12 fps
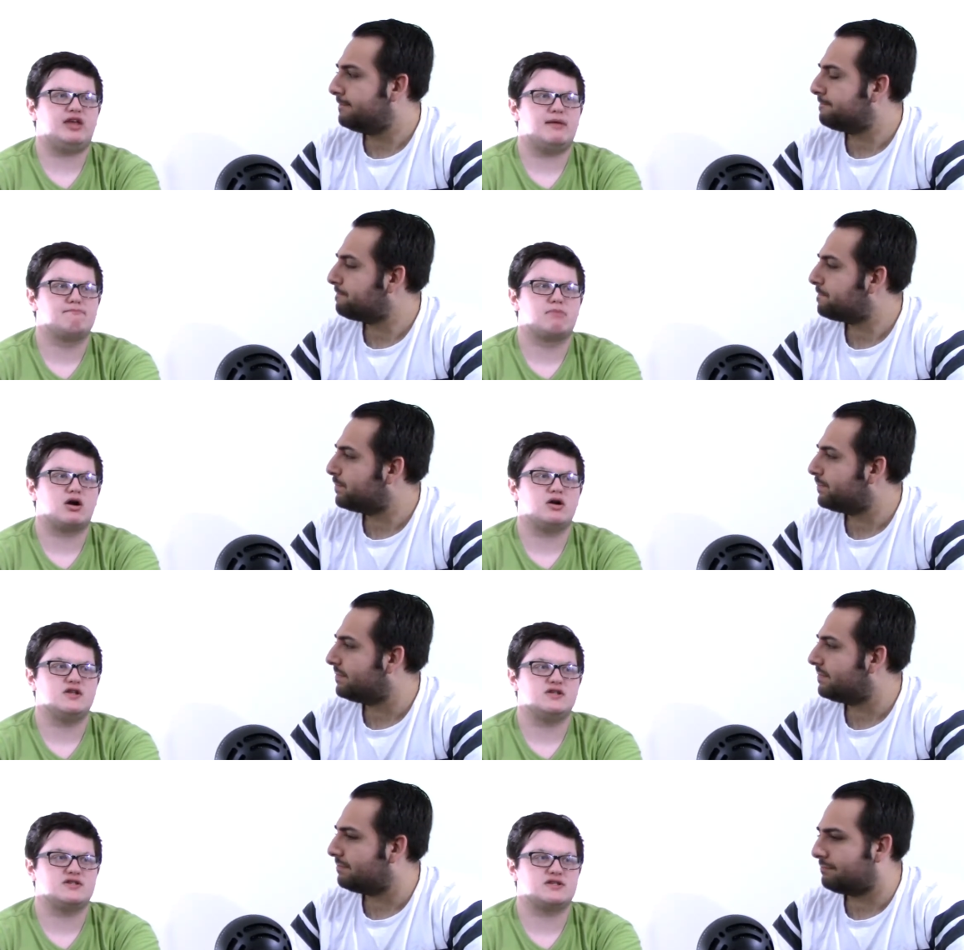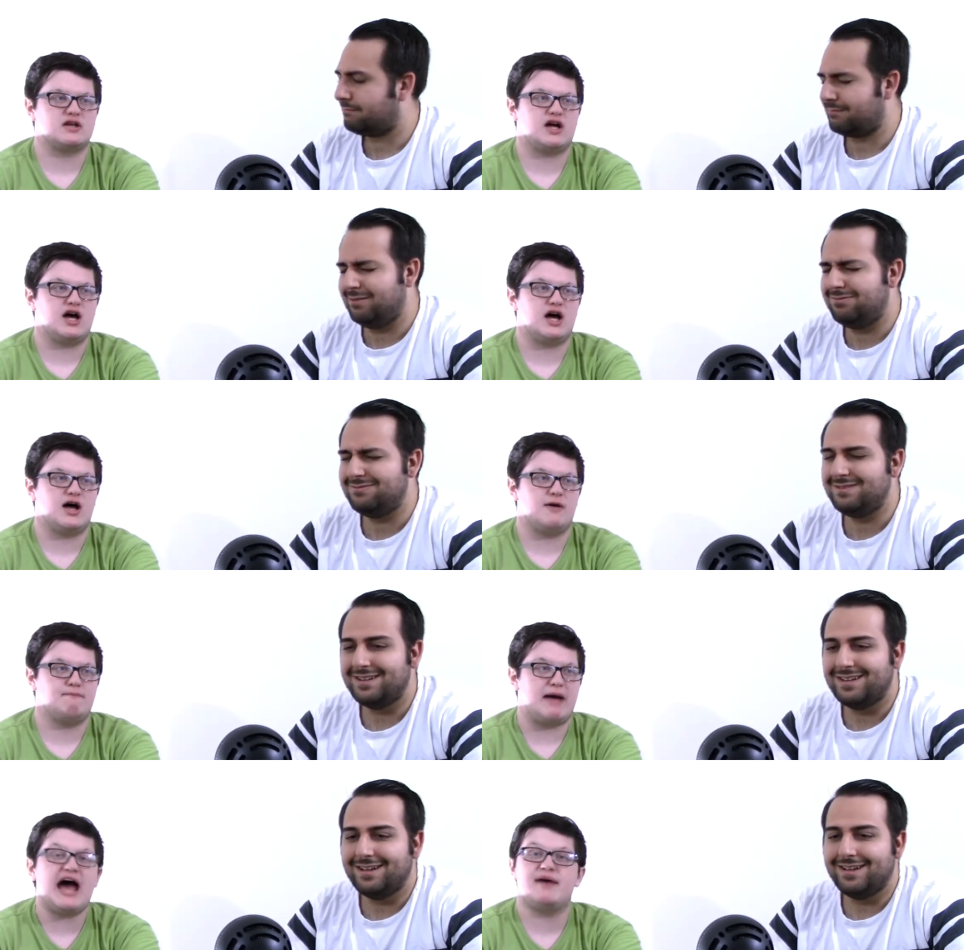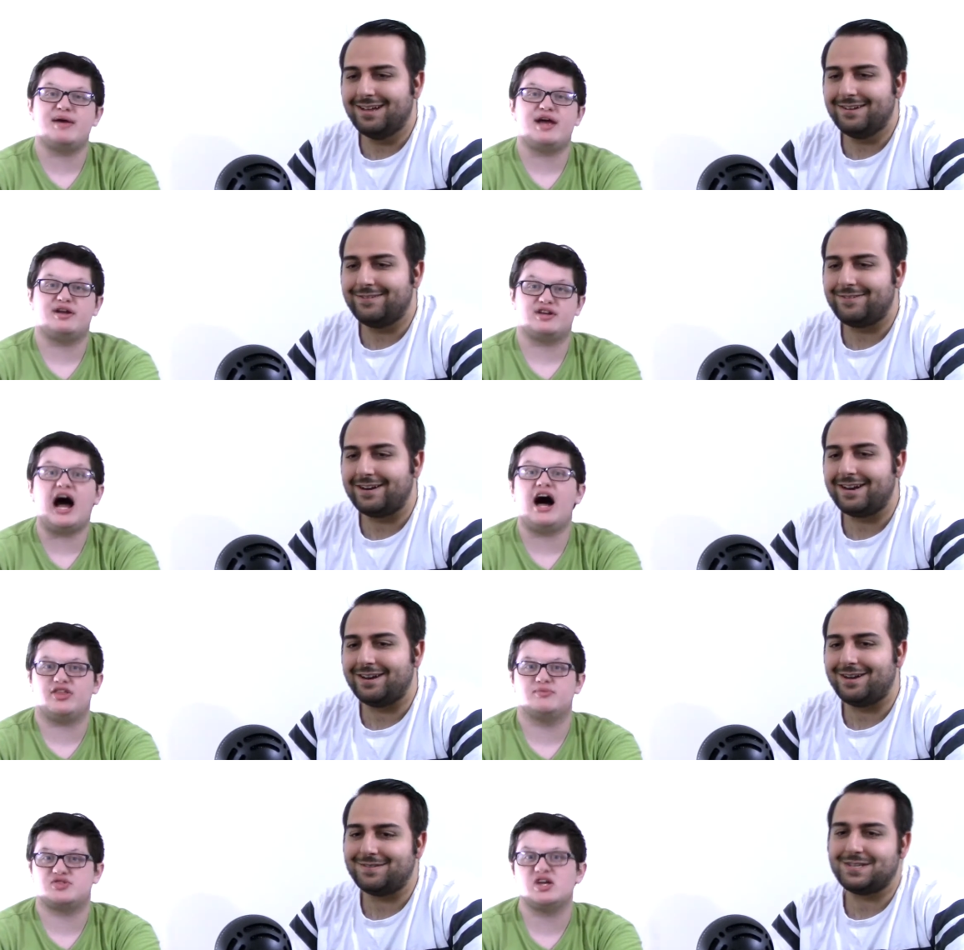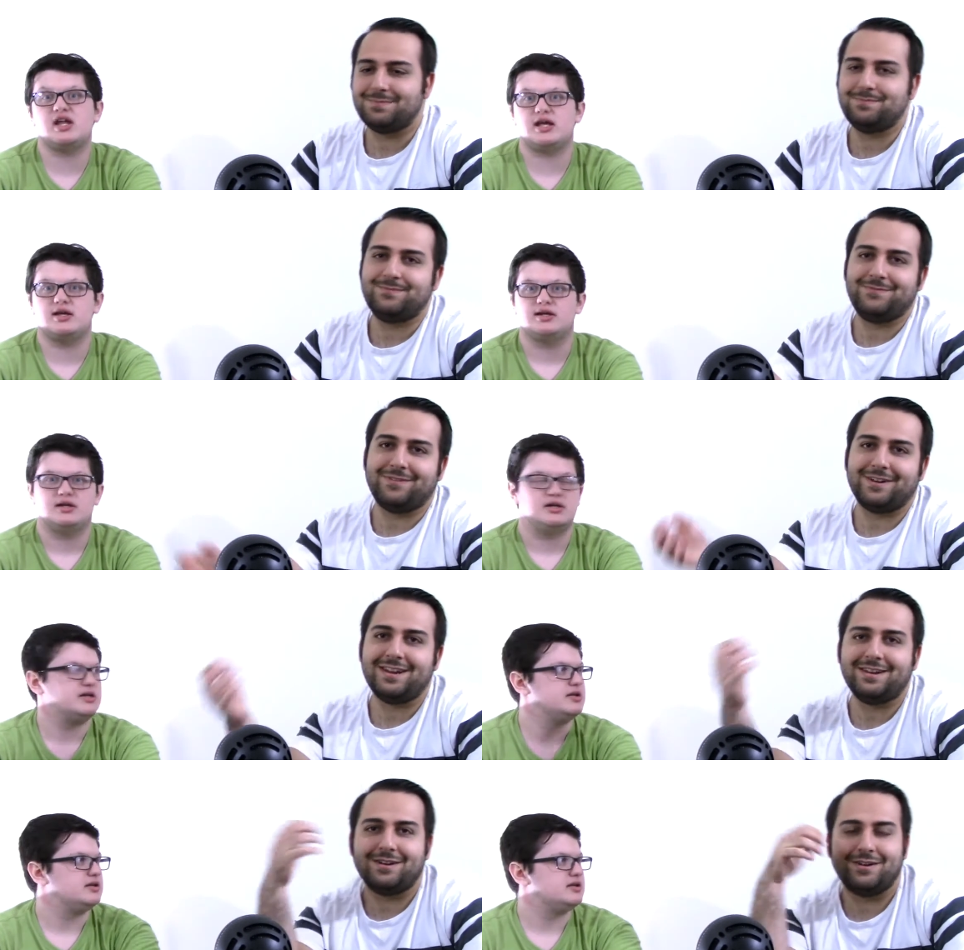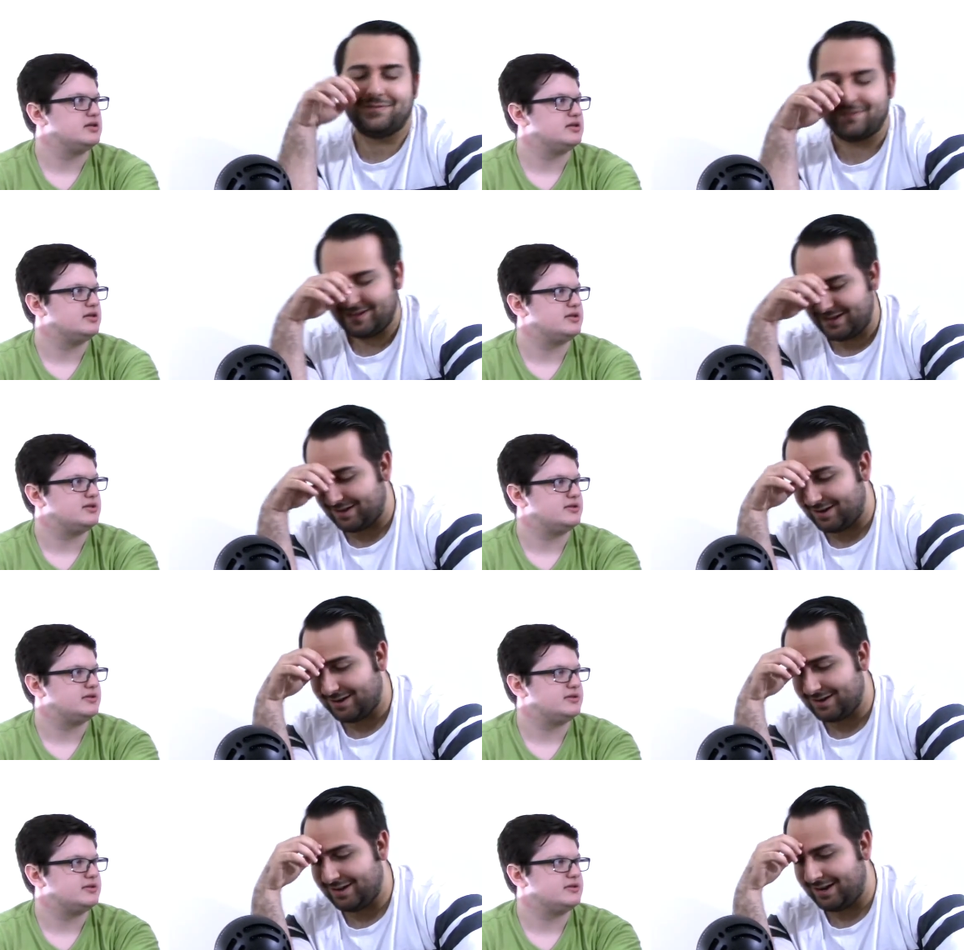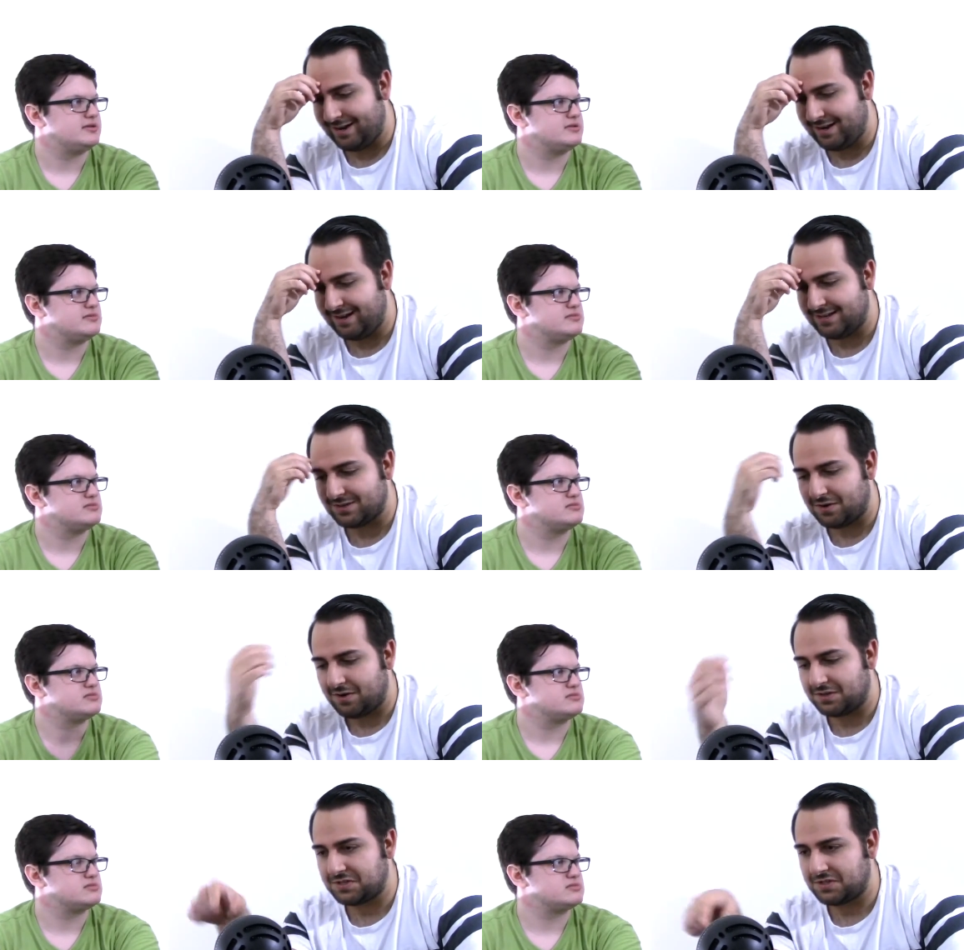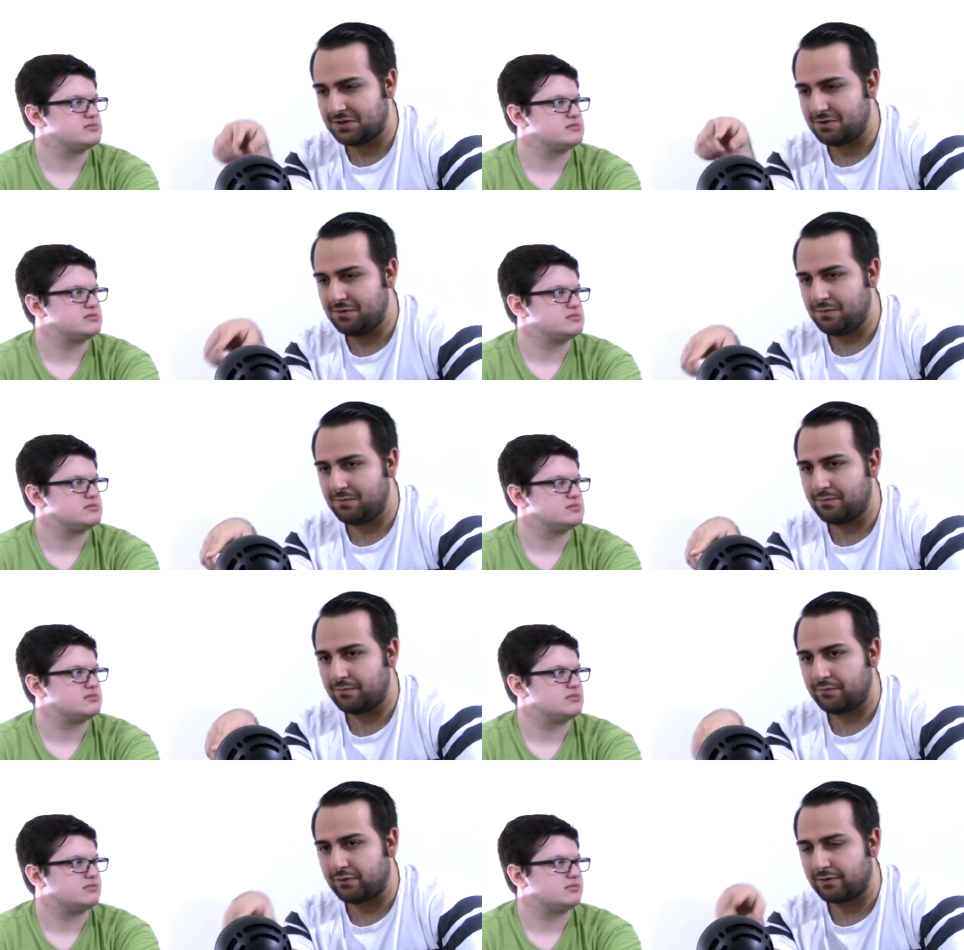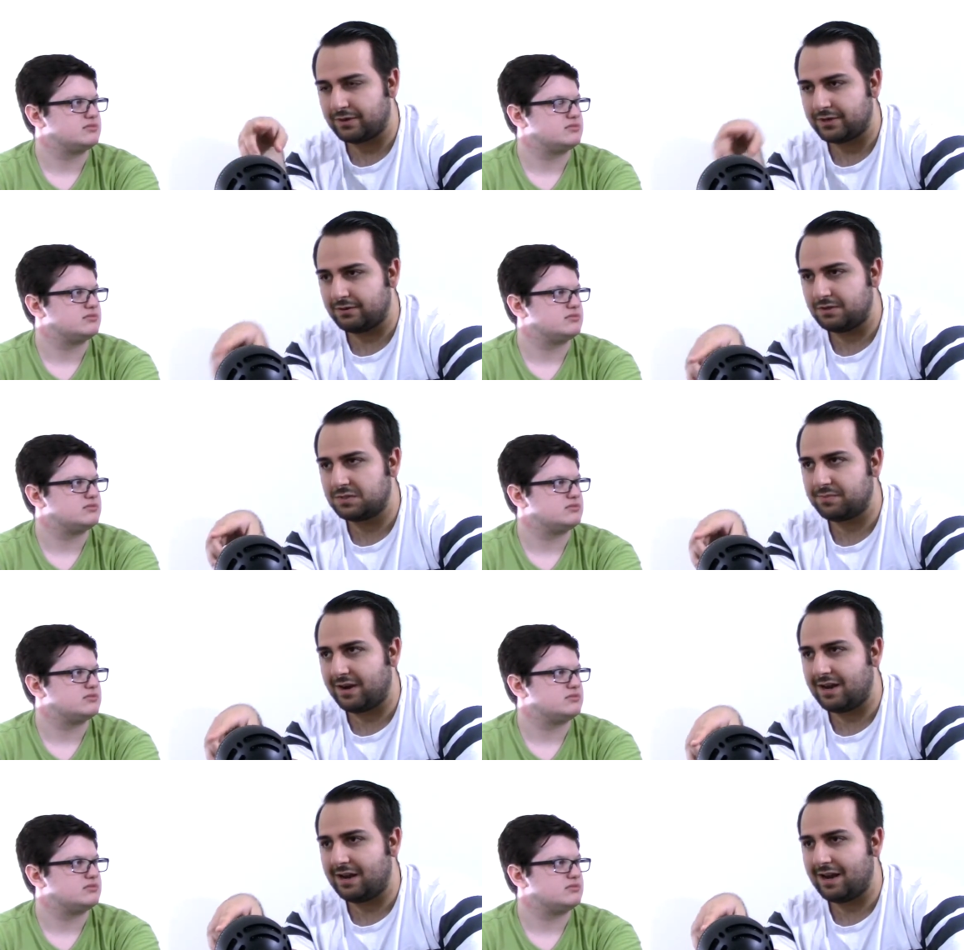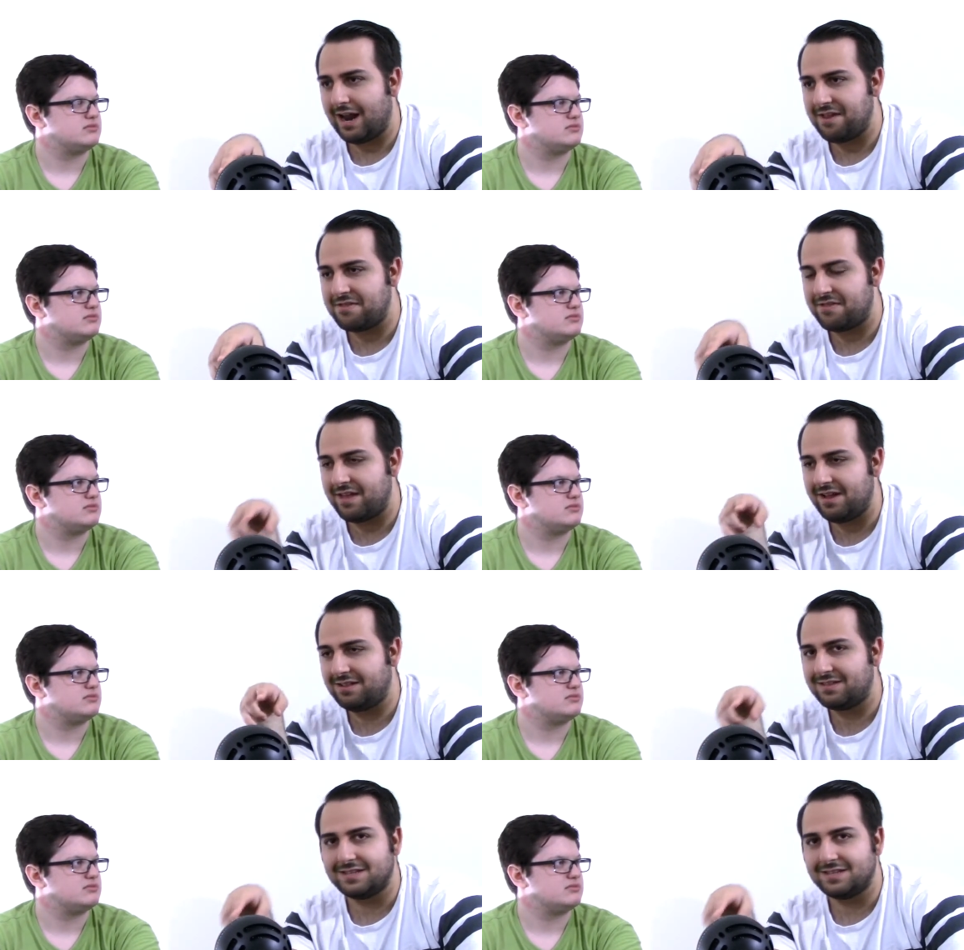Speaker 1: Tim Burton's uh, Batman." funny Gotham enough, City.
Speaker 2: funny enough, like uh, it is also produced by I think